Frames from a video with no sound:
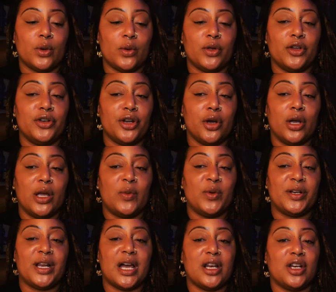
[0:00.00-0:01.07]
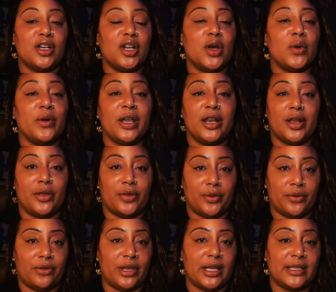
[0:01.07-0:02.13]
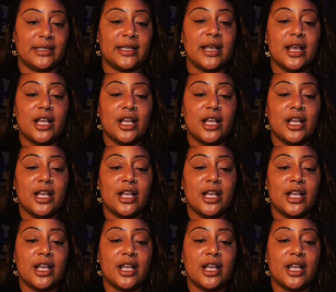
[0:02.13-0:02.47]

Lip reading: you know, and we're not alone getting through this.